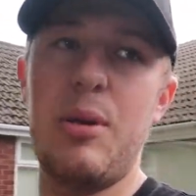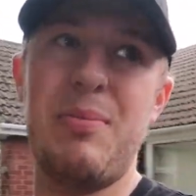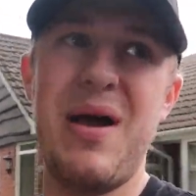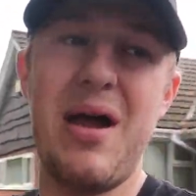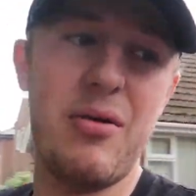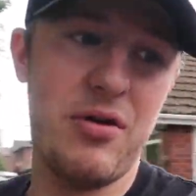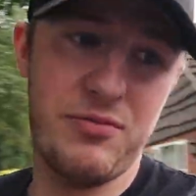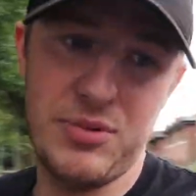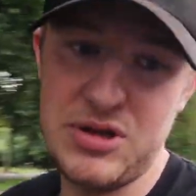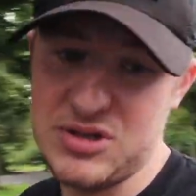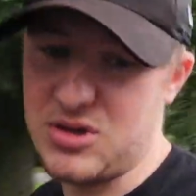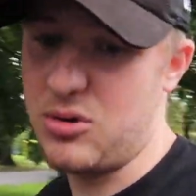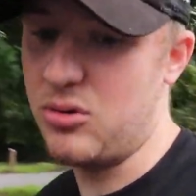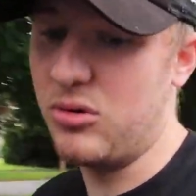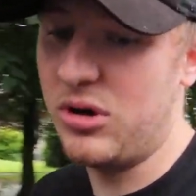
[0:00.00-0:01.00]
bit better, I've been
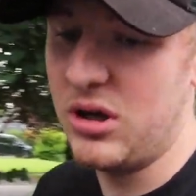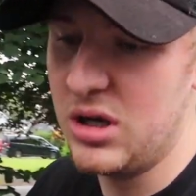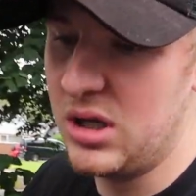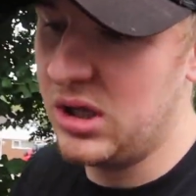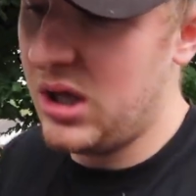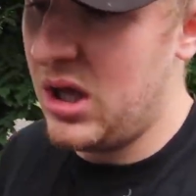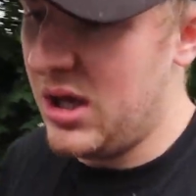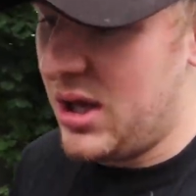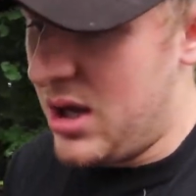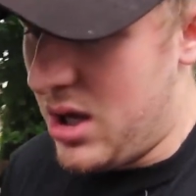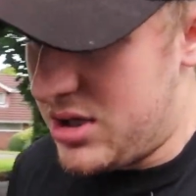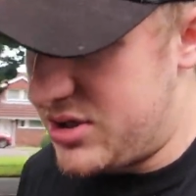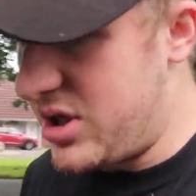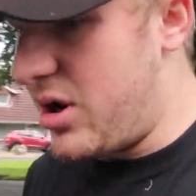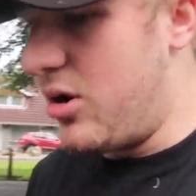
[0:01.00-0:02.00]
told.
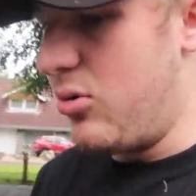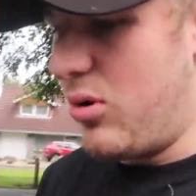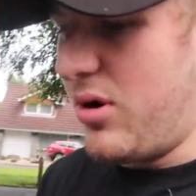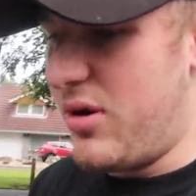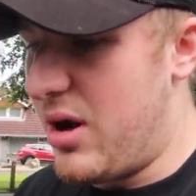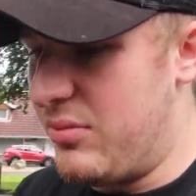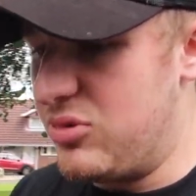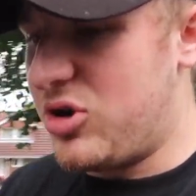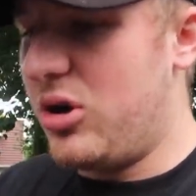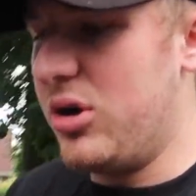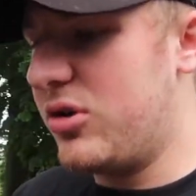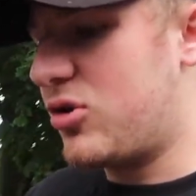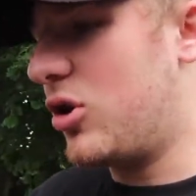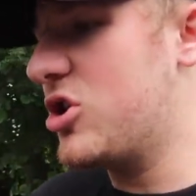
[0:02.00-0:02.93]
So I'm kind of